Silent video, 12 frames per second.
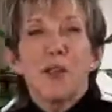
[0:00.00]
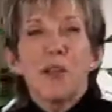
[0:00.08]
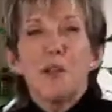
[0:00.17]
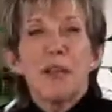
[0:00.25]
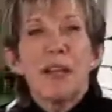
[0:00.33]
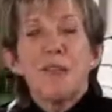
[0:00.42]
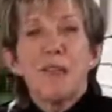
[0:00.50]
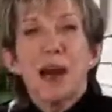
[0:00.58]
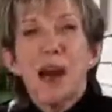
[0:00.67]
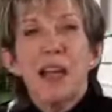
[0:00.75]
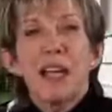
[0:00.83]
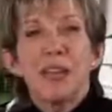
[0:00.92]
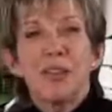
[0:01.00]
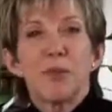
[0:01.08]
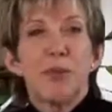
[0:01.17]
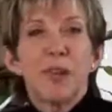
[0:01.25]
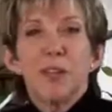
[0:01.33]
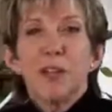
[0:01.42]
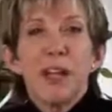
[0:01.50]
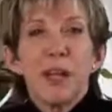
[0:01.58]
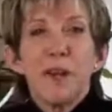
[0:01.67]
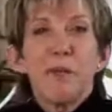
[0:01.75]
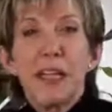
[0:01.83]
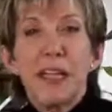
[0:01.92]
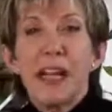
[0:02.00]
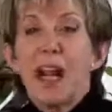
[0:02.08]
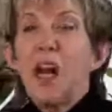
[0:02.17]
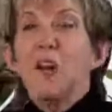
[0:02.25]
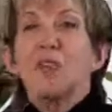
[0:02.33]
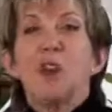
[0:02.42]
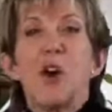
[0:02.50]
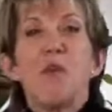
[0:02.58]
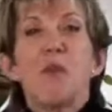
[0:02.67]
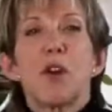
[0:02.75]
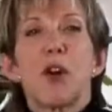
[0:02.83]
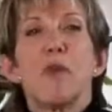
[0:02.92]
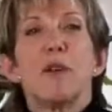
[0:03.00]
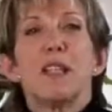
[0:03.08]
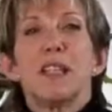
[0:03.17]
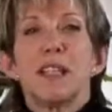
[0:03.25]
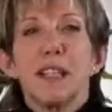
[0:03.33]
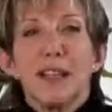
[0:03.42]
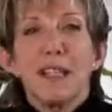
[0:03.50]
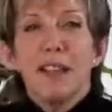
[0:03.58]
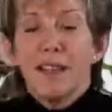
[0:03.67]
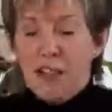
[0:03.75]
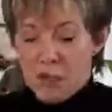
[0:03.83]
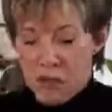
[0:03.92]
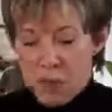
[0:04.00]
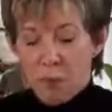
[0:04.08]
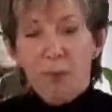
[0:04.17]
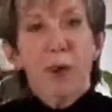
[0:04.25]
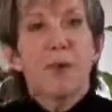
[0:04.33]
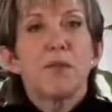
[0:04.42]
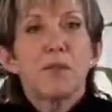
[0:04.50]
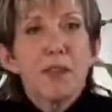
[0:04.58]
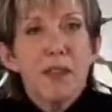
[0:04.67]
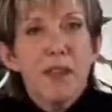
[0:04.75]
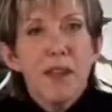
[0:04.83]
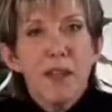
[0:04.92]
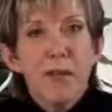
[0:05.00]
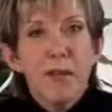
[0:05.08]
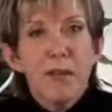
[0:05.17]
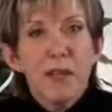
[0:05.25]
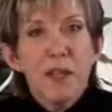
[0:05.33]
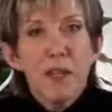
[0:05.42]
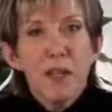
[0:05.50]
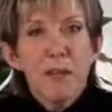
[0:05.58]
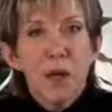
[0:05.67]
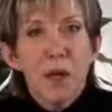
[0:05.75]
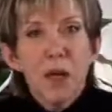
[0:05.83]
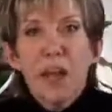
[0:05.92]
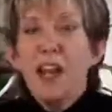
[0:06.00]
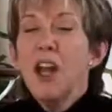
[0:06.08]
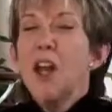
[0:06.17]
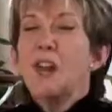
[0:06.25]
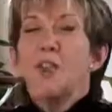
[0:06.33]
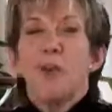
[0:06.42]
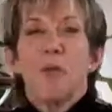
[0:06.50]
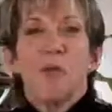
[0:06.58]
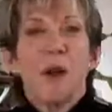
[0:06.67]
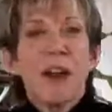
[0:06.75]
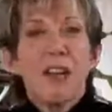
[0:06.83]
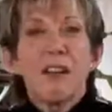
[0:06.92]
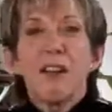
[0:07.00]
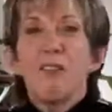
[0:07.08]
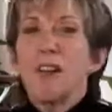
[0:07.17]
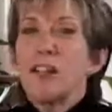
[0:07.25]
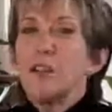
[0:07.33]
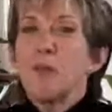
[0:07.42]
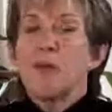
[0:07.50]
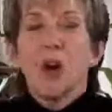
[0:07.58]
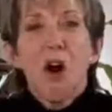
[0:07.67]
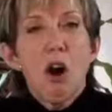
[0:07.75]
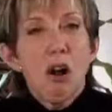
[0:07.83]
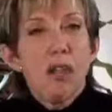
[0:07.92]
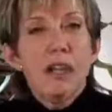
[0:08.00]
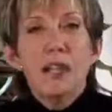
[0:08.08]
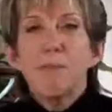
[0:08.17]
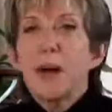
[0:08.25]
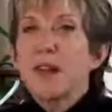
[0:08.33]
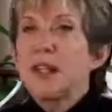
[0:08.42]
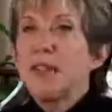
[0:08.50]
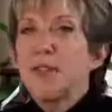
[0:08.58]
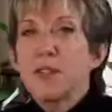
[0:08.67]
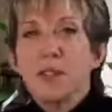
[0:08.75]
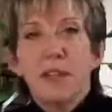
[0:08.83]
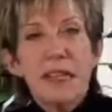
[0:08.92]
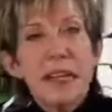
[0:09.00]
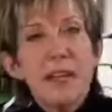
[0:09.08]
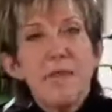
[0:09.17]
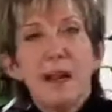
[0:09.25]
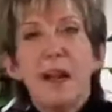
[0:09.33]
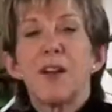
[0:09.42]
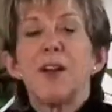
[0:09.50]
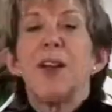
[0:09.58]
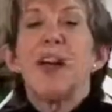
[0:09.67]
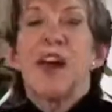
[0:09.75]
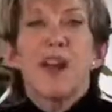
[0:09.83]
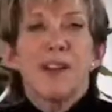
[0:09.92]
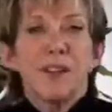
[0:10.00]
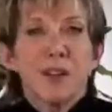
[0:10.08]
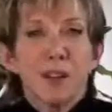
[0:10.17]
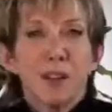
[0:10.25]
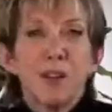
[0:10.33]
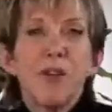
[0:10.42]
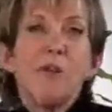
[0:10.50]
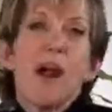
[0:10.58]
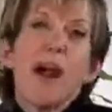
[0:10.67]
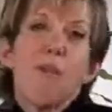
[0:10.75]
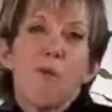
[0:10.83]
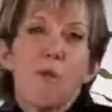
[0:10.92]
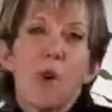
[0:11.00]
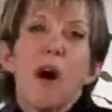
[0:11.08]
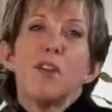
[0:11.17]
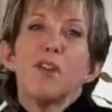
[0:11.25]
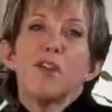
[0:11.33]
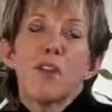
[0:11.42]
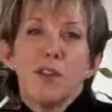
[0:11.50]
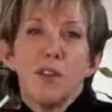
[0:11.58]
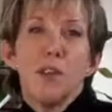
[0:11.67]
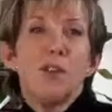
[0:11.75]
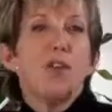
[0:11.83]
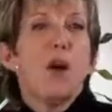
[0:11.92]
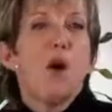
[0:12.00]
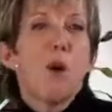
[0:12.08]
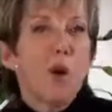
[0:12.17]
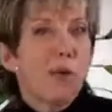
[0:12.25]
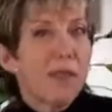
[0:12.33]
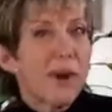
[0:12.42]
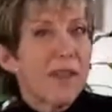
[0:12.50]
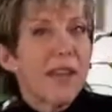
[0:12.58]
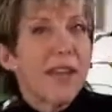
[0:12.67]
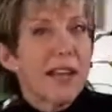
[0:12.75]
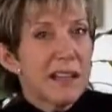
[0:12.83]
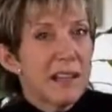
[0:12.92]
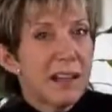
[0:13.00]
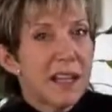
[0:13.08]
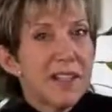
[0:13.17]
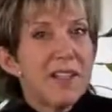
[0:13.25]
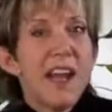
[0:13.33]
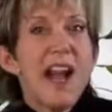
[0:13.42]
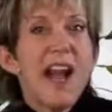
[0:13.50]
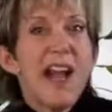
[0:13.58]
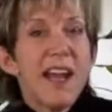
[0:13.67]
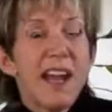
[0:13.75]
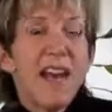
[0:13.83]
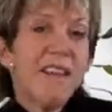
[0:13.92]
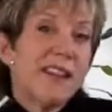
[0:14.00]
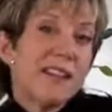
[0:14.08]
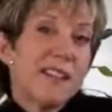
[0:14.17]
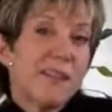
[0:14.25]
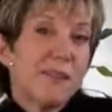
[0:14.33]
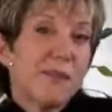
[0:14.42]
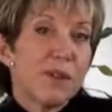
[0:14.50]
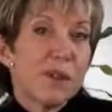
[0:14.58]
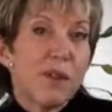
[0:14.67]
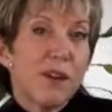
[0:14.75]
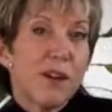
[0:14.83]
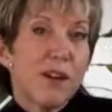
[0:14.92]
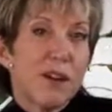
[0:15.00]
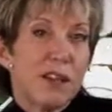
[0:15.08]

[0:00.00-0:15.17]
30-minute package while you're getting ready. Don't go into anything. Don't post anything first thing in the morning. Don't write anything. Don't call anybody. Don't send an email until you have watched the news or read the headlines and have an idea of what's going